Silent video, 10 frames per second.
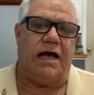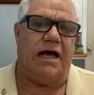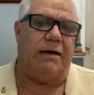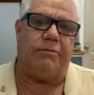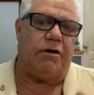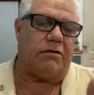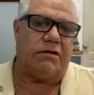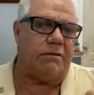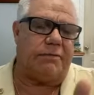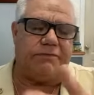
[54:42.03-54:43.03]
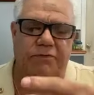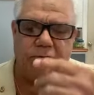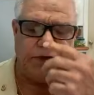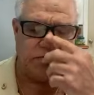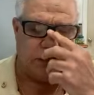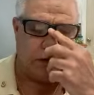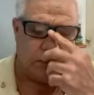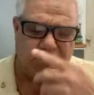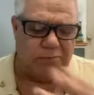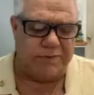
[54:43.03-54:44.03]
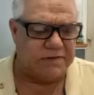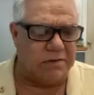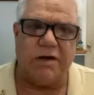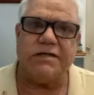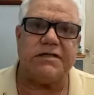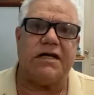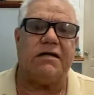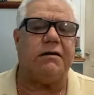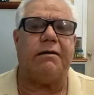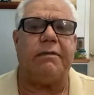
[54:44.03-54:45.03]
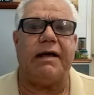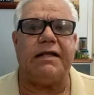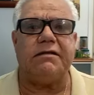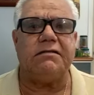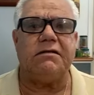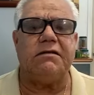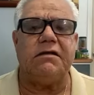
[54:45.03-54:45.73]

I brought it up a few weeks, uh, two weeks ago. I said uh, a man